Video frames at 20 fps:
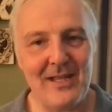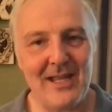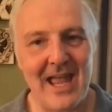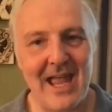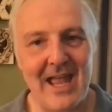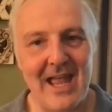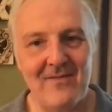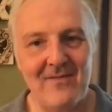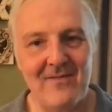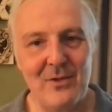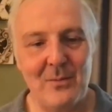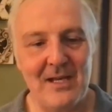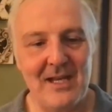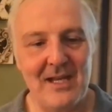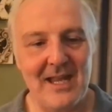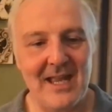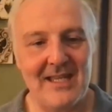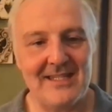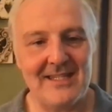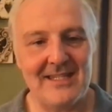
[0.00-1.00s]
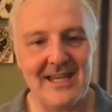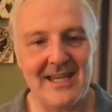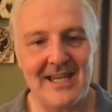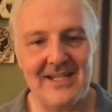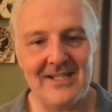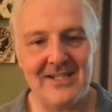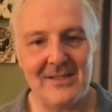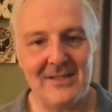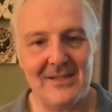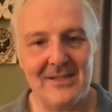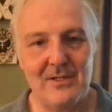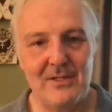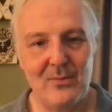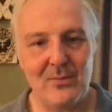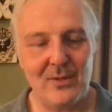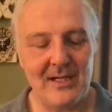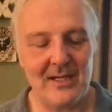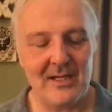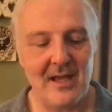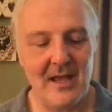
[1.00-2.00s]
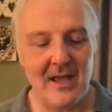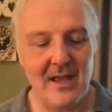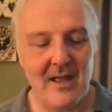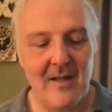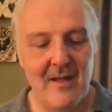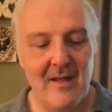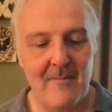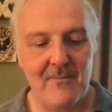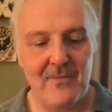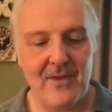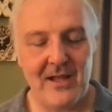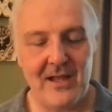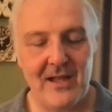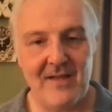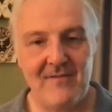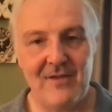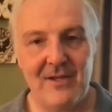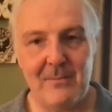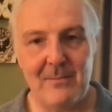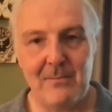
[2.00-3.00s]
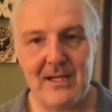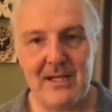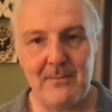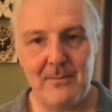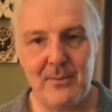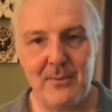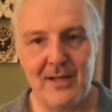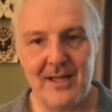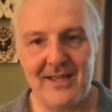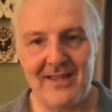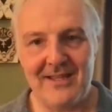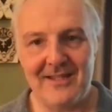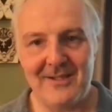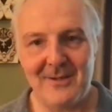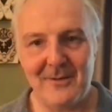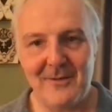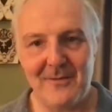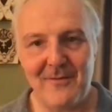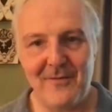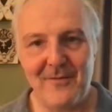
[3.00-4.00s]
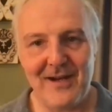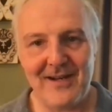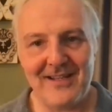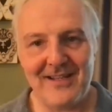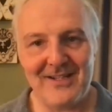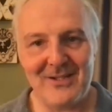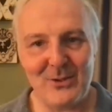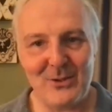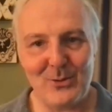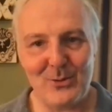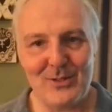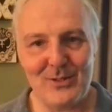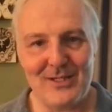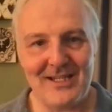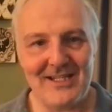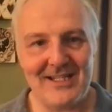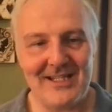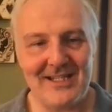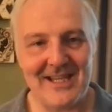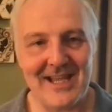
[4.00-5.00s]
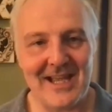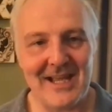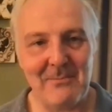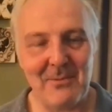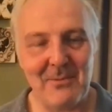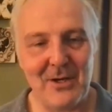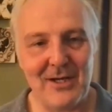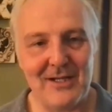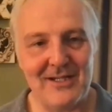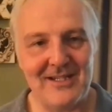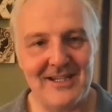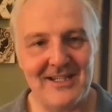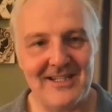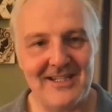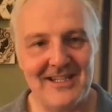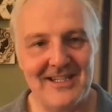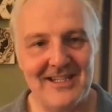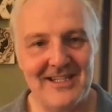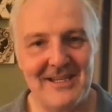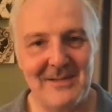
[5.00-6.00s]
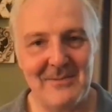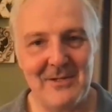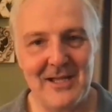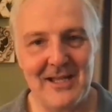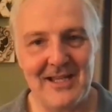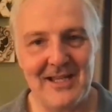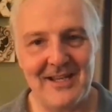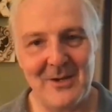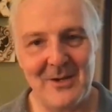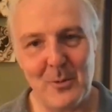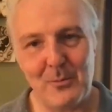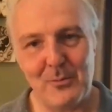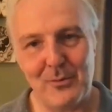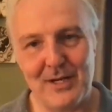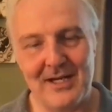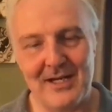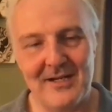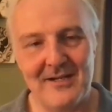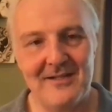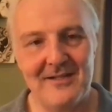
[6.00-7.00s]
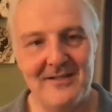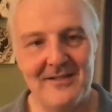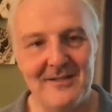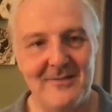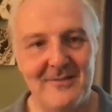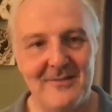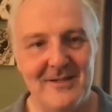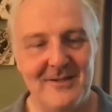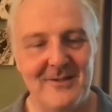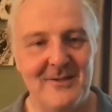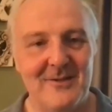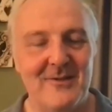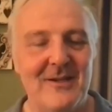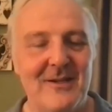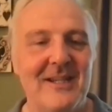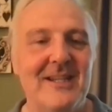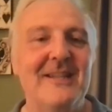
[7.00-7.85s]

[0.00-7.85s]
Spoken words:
have too many hesitations between the lovely people and the sort of fairly juicy design project. It seemed like a no-brainer to a certain degree.